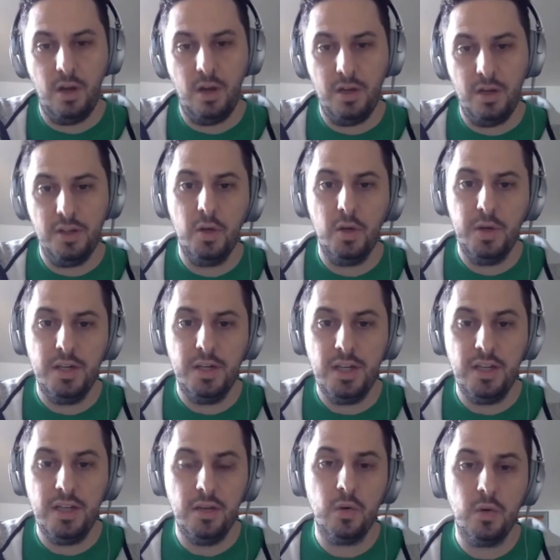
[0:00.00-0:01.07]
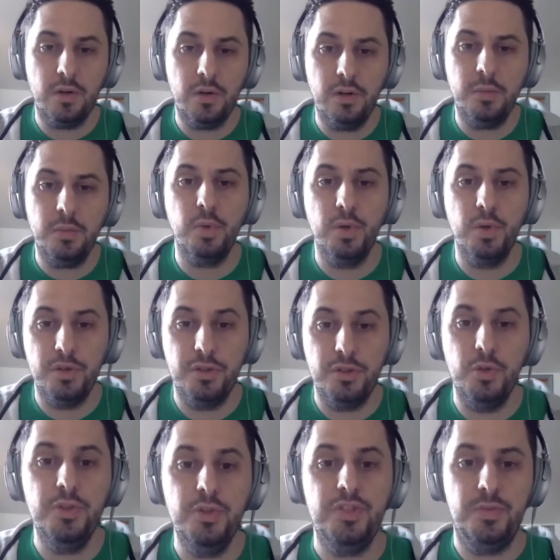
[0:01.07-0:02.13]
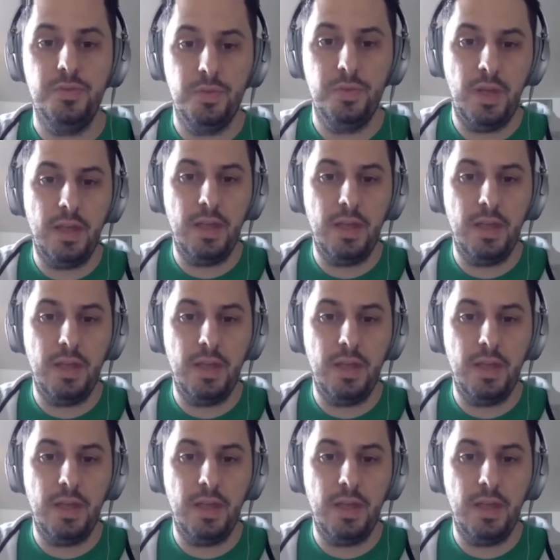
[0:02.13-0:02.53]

ongoing need in order to produce,